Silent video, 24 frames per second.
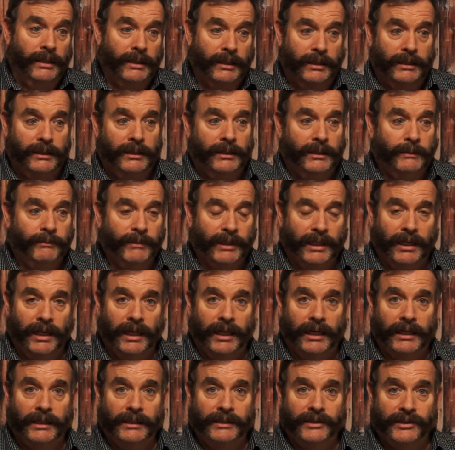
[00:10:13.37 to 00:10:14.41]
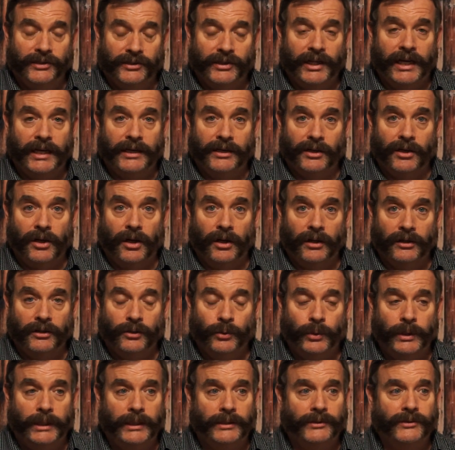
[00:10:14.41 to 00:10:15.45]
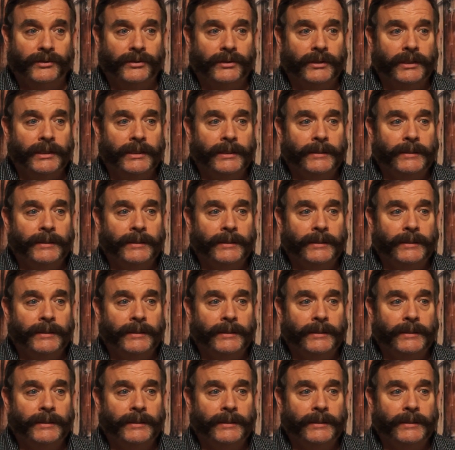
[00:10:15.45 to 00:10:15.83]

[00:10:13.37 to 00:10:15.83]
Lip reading: McClelland decided to call it quits.